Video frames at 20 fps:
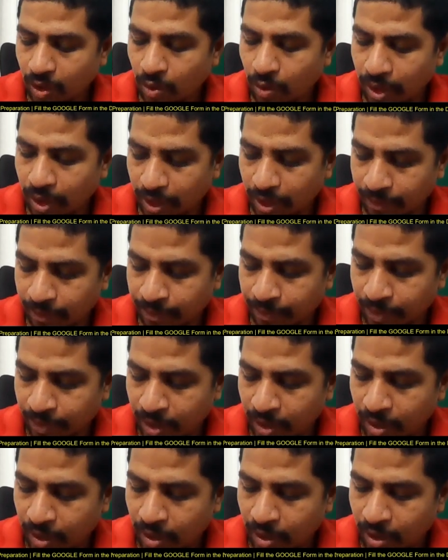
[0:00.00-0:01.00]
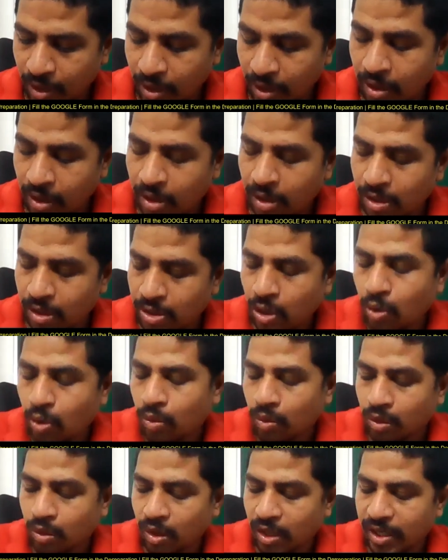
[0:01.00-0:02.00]
Okay.
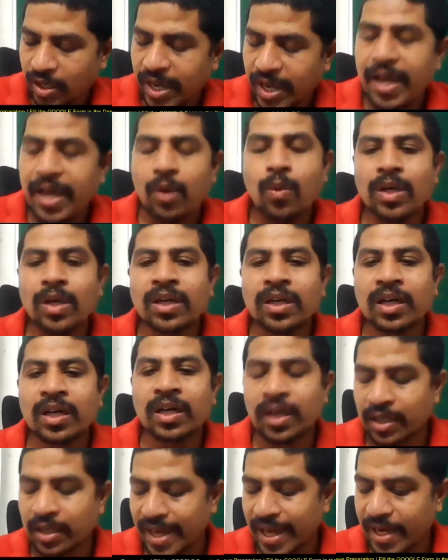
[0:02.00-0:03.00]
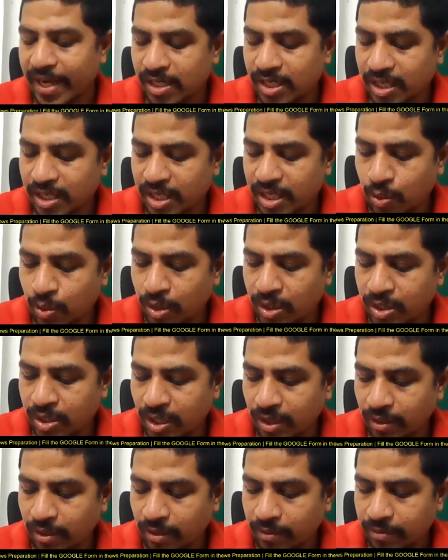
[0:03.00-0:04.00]
So take one uh, characteristic
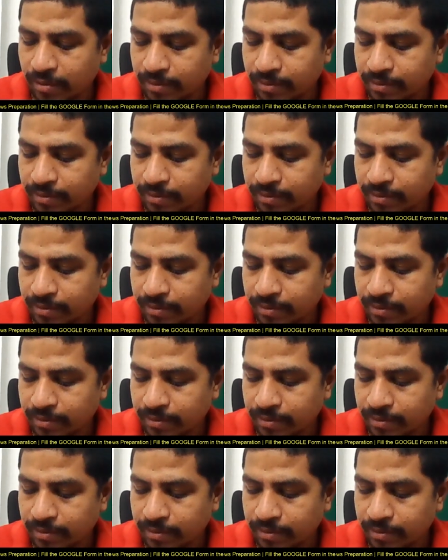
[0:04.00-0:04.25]
equation.